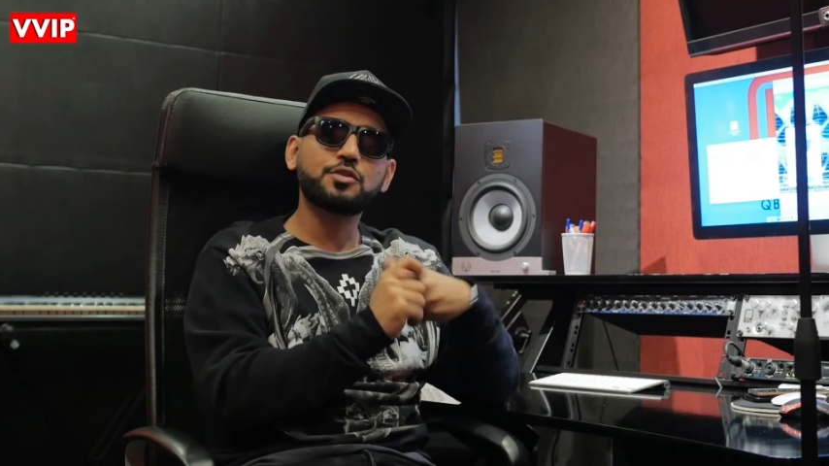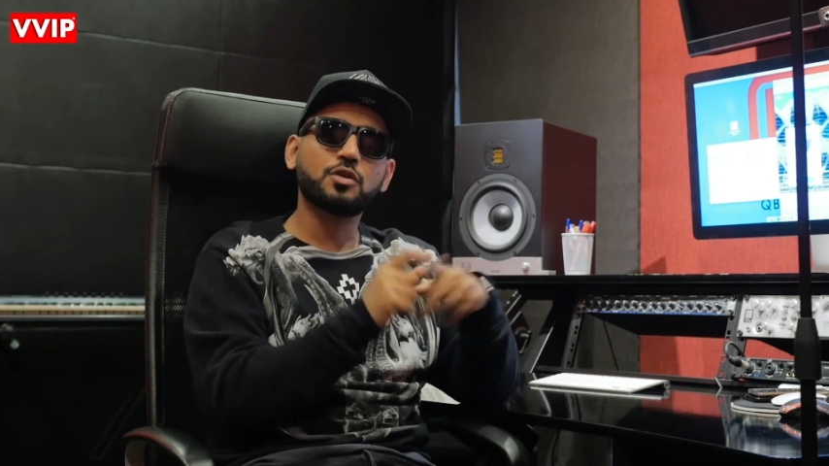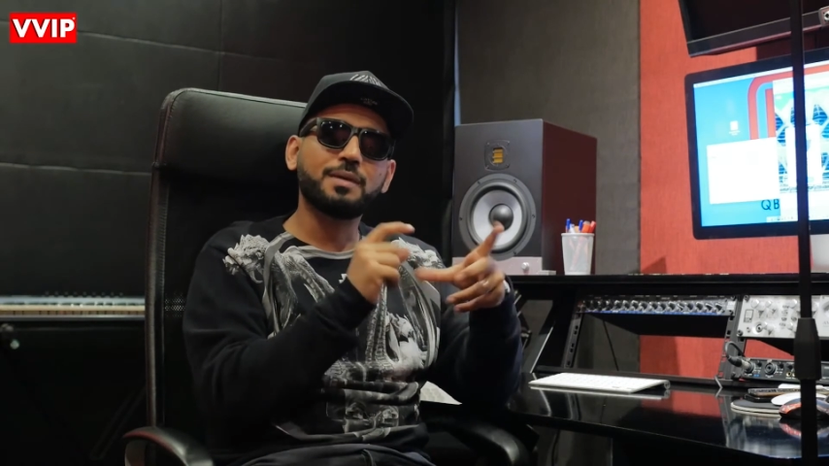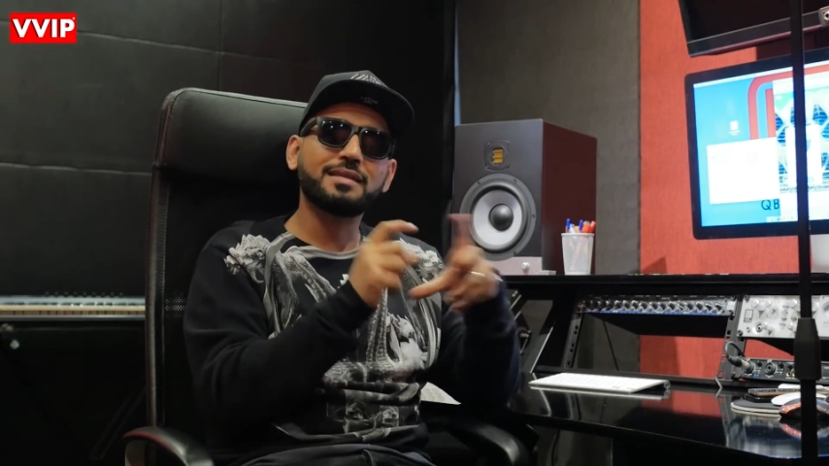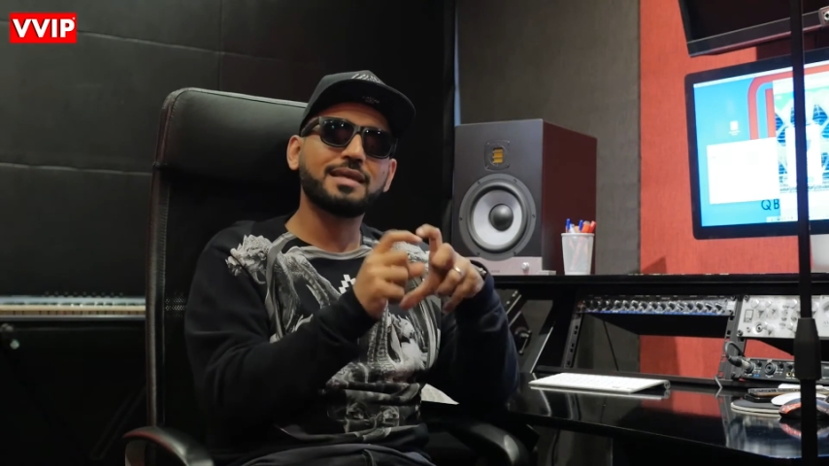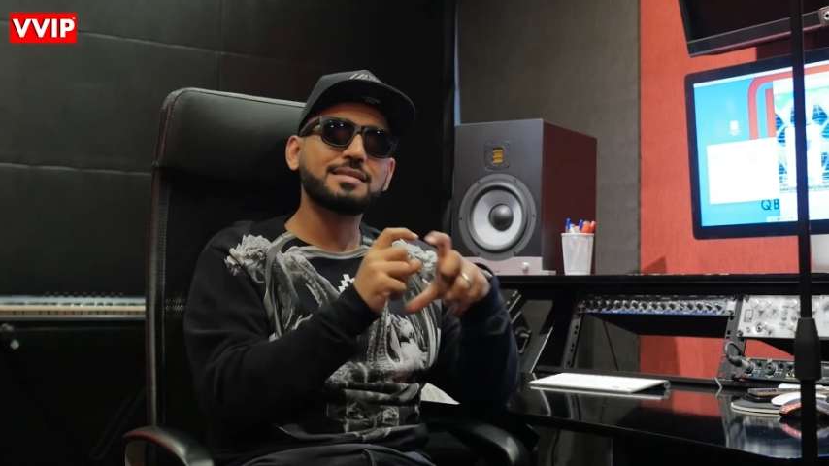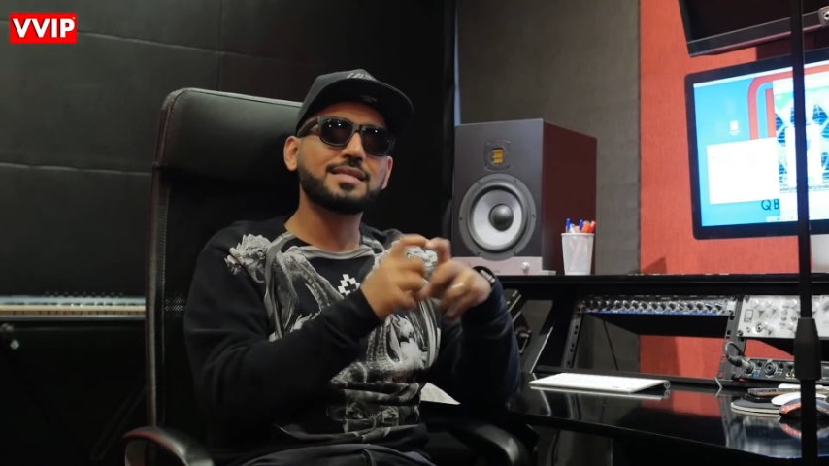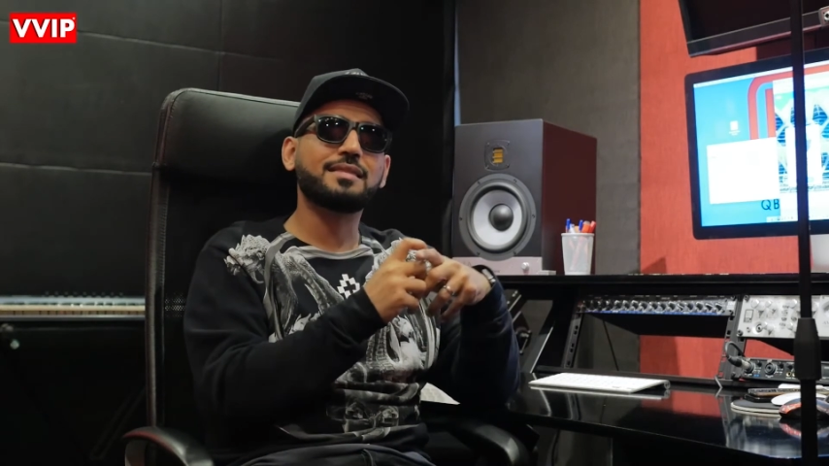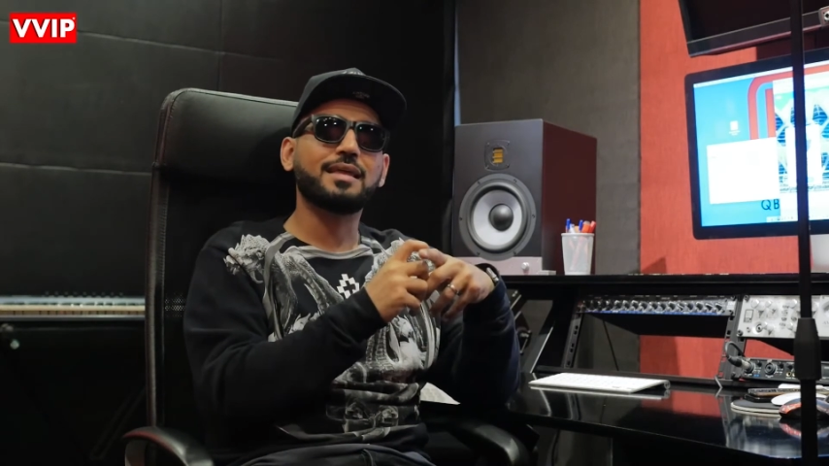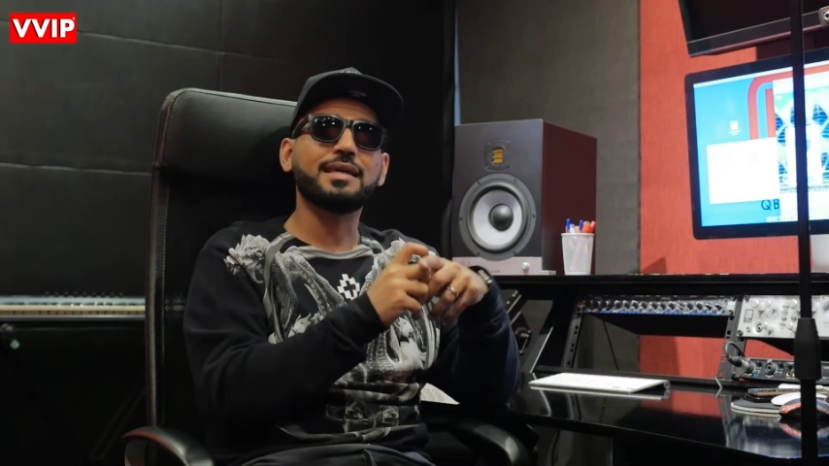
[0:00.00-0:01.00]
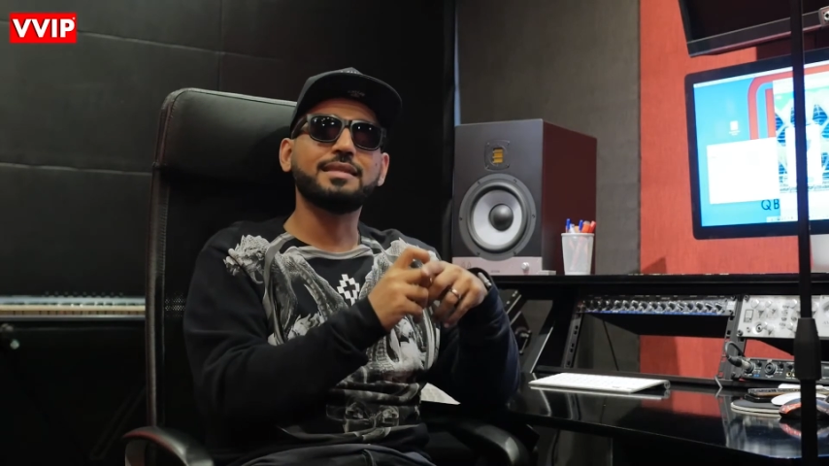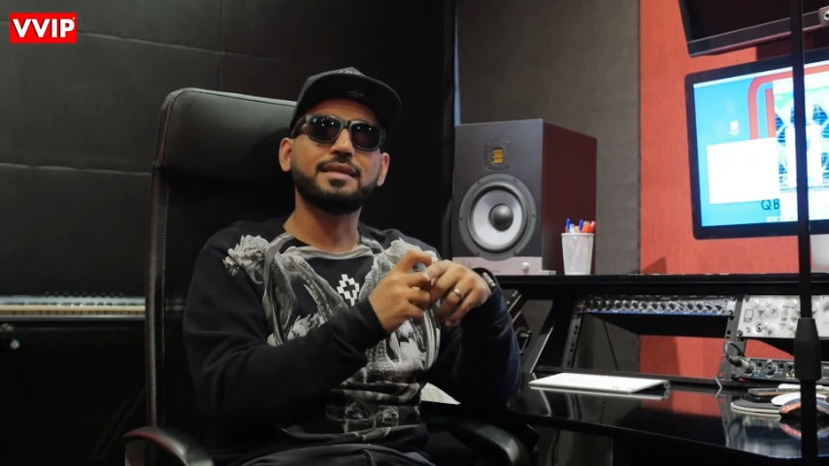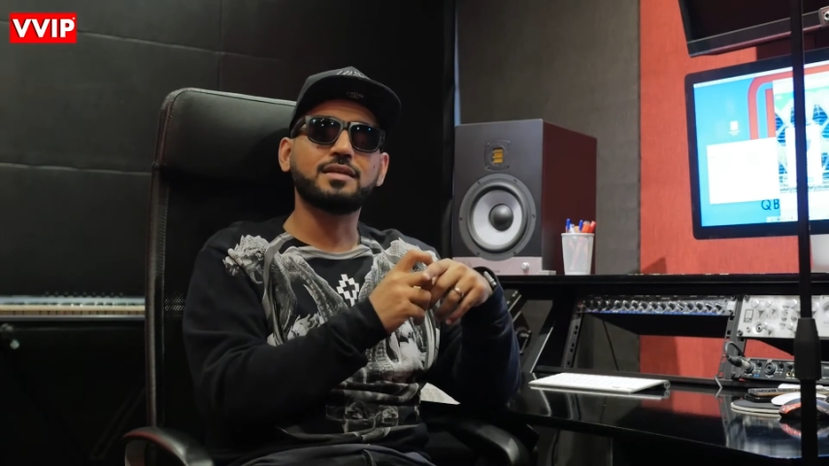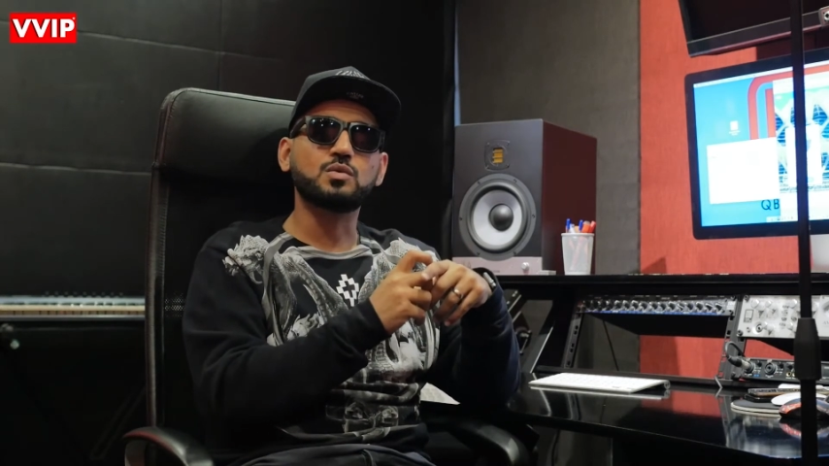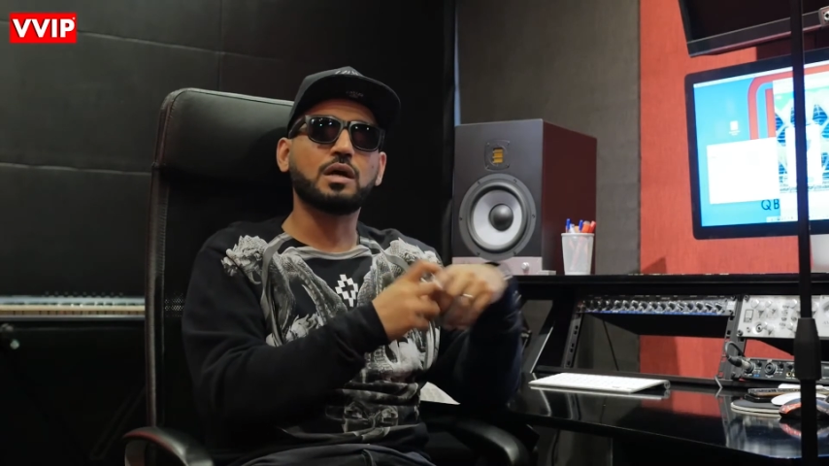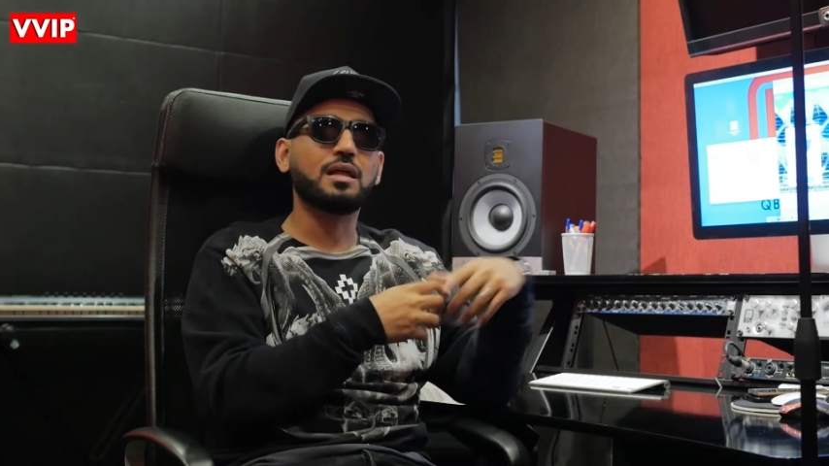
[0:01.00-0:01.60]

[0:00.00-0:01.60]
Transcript: about that set that he did as well.